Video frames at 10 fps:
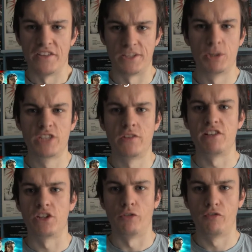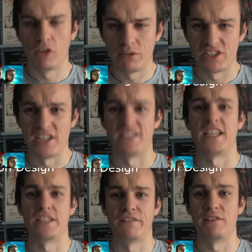There's a bunch of original flourishes.
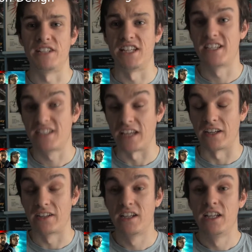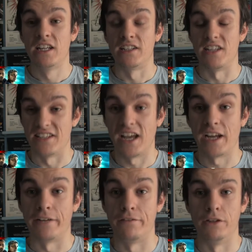It's a very distinct
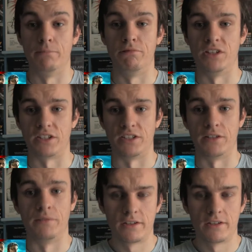design for the production.